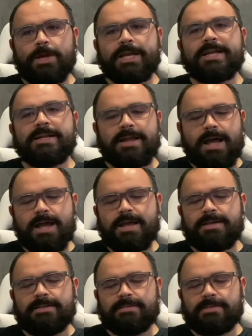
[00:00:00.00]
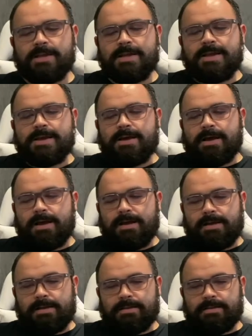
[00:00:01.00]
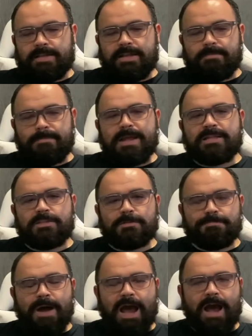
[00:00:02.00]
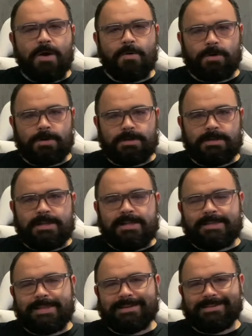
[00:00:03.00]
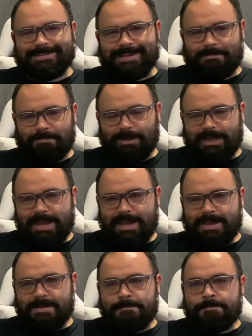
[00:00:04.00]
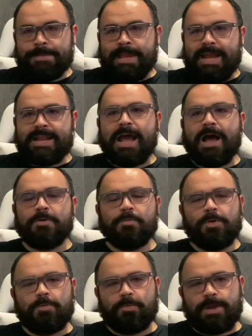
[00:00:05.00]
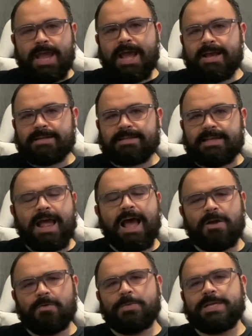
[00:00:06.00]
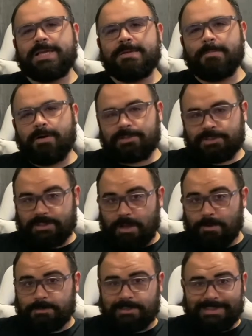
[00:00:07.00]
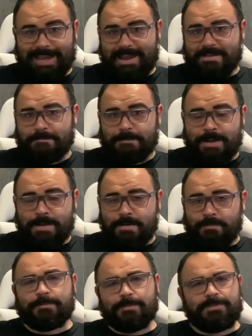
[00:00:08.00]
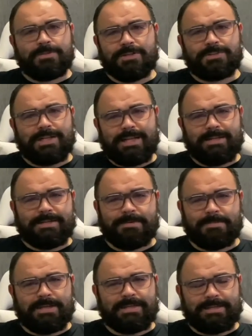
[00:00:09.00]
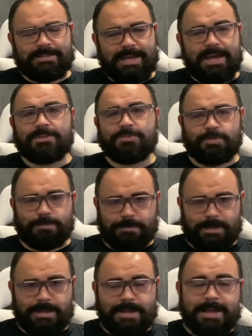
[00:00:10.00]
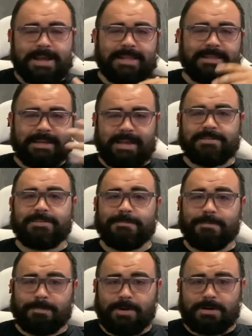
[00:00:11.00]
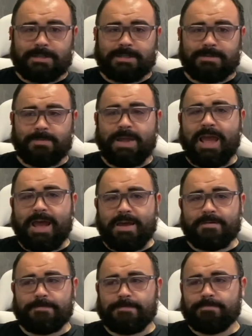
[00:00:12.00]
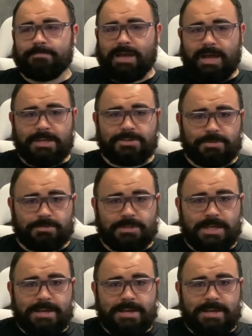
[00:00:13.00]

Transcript: recognize uh, the immense power that is at play. And how do we react, and how do we keep ourselves safe from such an incoming catastrophe? In the case of the book, we have kaijus,